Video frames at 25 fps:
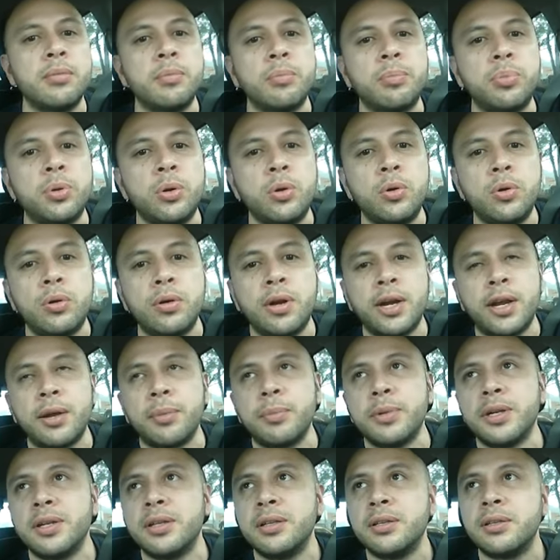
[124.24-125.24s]

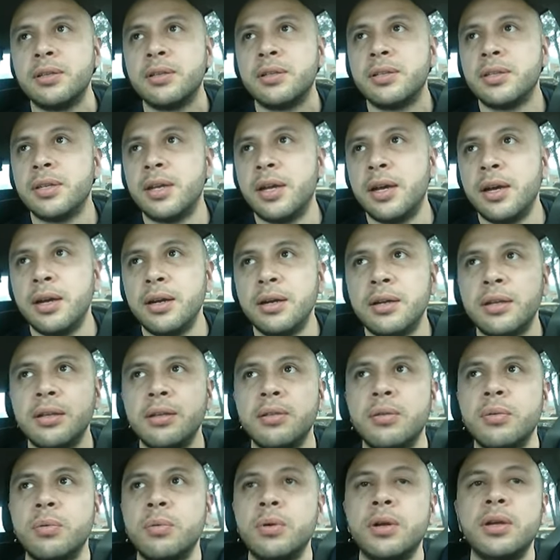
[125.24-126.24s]
programming in society,
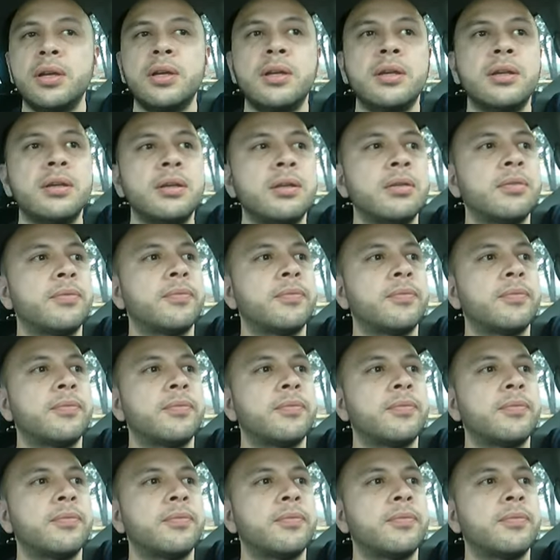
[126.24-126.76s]
the way